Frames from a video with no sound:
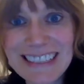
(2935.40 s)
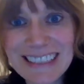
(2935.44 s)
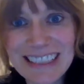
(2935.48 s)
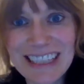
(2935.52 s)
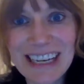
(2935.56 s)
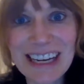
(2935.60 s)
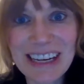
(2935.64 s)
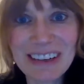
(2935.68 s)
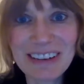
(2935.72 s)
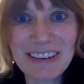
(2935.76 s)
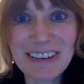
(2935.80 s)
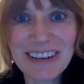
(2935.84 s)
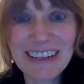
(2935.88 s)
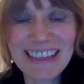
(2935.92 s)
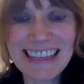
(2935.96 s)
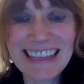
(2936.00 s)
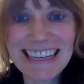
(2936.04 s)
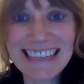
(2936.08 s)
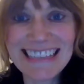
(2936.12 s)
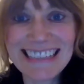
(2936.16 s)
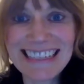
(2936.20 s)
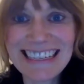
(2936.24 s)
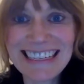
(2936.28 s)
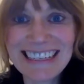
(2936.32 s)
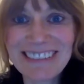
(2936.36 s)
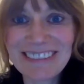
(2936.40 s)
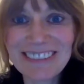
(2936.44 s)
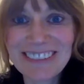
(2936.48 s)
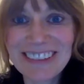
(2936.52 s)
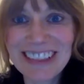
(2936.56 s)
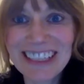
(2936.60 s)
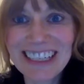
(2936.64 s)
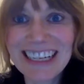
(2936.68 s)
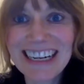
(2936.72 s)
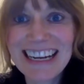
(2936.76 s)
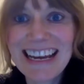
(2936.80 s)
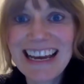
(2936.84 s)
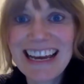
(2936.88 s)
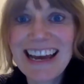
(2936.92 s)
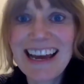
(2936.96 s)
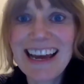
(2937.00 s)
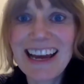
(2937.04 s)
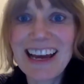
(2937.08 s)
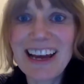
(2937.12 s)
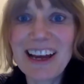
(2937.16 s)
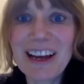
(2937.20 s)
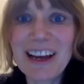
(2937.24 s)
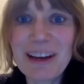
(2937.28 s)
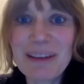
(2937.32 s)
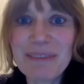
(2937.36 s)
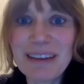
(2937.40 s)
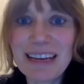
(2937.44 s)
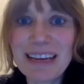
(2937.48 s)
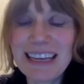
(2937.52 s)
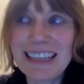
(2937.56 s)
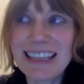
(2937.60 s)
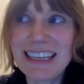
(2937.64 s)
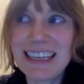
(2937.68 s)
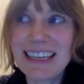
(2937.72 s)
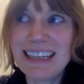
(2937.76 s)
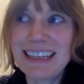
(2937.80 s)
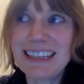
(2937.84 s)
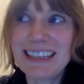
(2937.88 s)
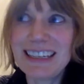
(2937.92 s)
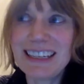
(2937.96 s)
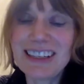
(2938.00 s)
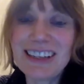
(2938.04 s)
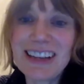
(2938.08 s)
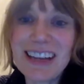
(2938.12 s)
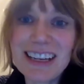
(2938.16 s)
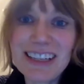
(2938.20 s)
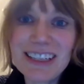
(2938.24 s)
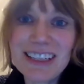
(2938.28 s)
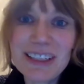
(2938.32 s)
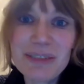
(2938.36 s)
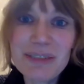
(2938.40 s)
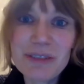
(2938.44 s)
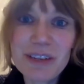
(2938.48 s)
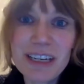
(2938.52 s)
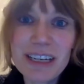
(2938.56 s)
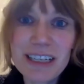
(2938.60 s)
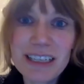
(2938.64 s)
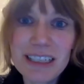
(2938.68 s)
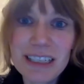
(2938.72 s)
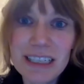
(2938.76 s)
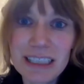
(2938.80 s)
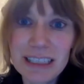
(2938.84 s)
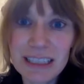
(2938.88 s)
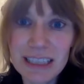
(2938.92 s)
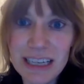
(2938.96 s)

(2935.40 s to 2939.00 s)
kind of what they did it for. And then the London one,